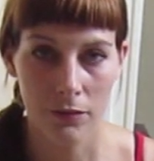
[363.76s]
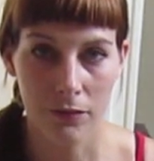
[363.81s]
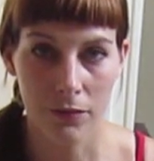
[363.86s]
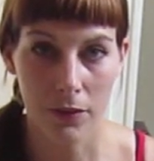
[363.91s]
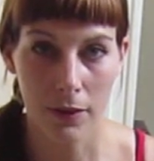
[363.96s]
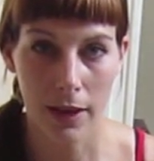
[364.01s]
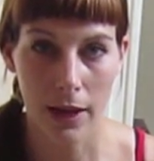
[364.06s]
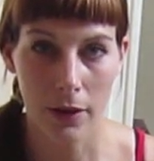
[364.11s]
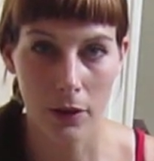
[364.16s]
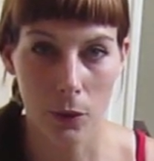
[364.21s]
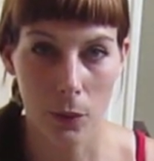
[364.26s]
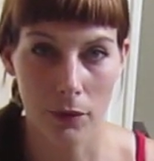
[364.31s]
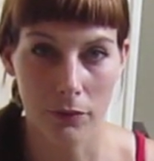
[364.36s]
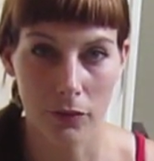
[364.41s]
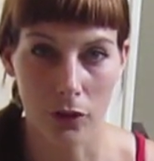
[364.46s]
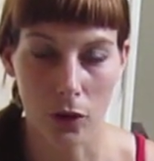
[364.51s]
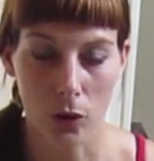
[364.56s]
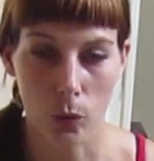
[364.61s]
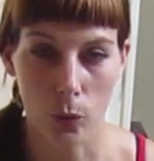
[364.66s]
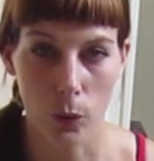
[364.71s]
Feel how you have
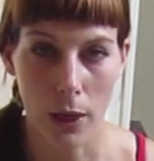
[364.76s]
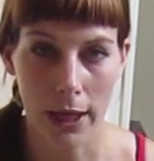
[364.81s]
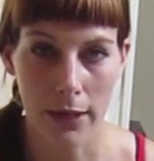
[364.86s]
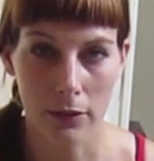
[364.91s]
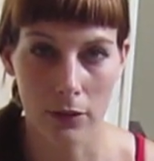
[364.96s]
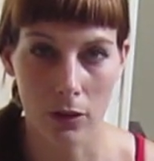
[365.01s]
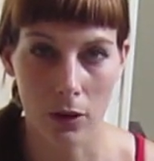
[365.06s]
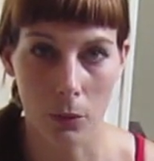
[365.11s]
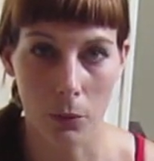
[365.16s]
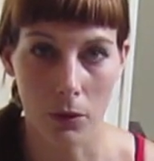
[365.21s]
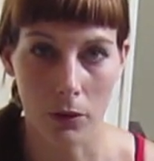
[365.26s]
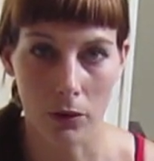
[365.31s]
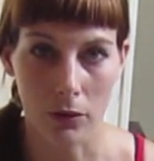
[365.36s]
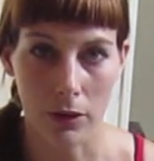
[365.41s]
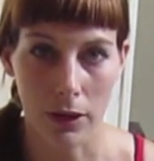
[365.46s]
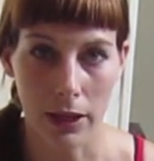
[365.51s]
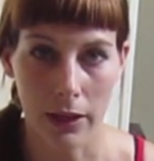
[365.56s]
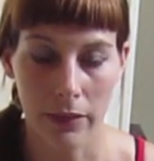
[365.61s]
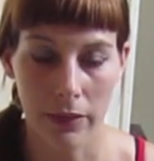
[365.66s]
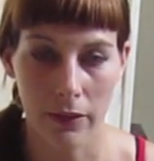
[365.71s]
to correct to go
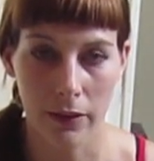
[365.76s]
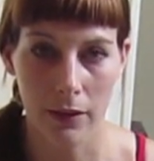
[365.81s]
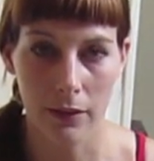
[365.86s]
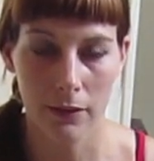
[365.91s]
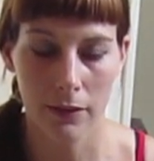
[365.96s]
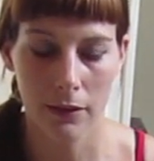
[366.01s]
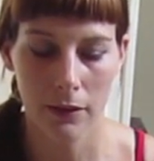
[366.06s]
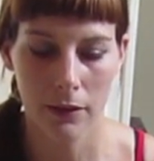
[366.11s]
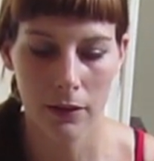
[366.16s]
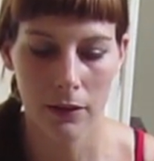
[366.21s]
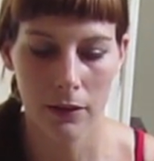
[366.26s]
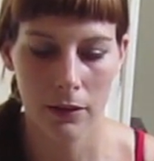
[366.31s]
underneath it.